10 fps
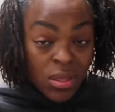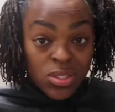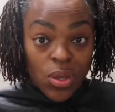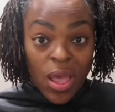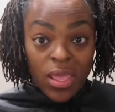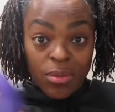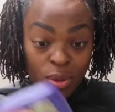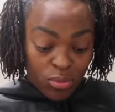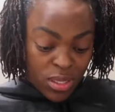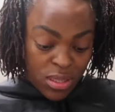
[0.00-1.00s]
So I am
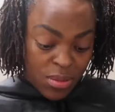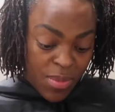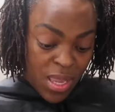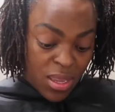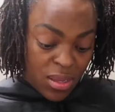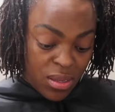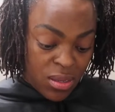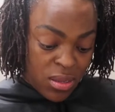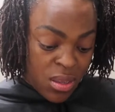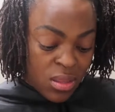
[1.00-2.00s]
gonna get the back.
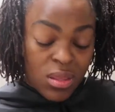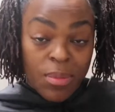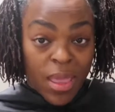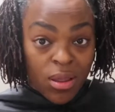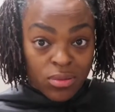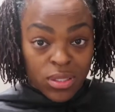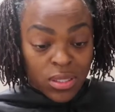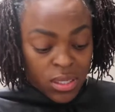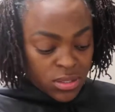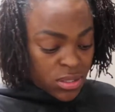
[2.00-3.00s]
The back on me
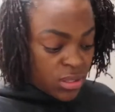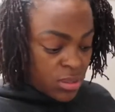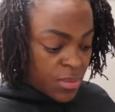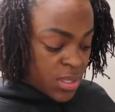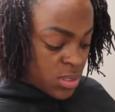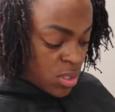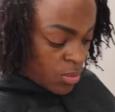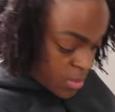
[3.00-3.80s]
needs a little bit of soap